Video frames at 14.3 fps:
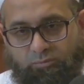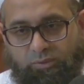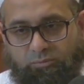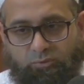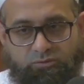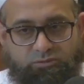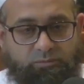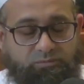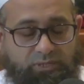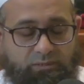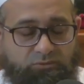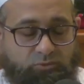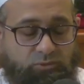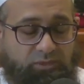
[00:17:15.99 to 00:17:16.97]
People
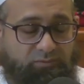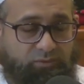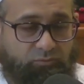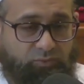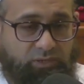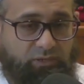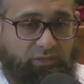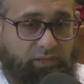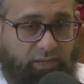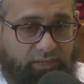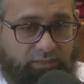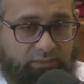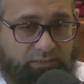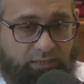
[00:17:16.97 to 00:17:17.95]
sometimes don't even
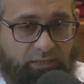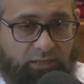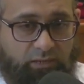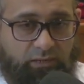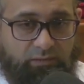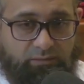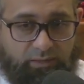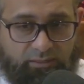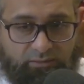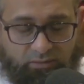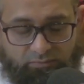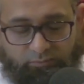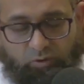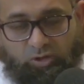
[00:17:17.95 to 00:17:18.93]
realize that
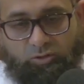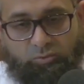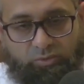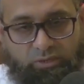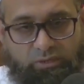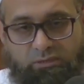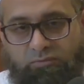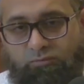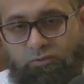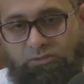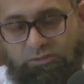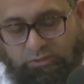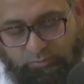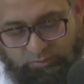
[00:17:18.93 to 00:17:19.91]
they're following in the
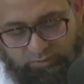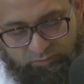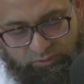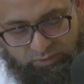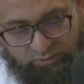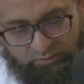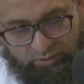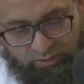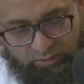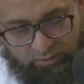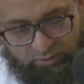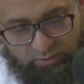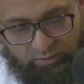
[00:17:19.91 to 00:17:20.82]
footsteps of shaitan,